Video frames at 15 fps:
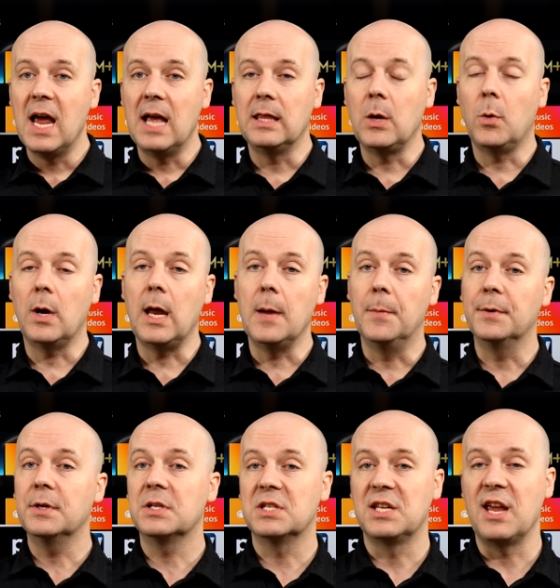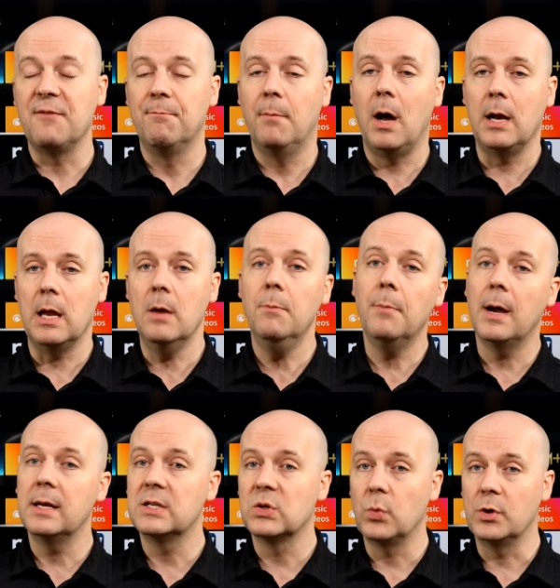and they were able to save money
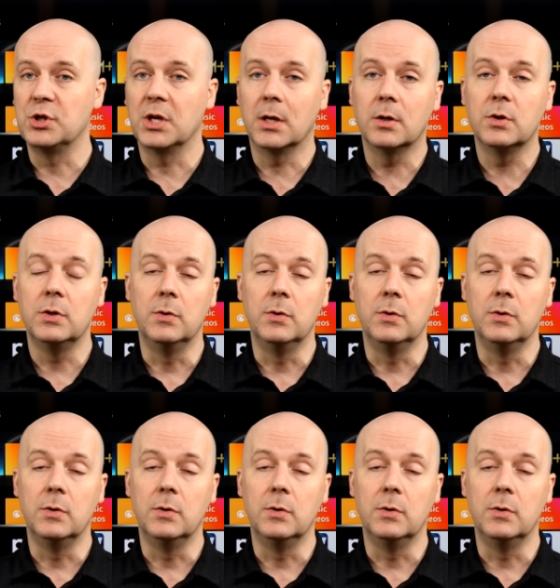by switching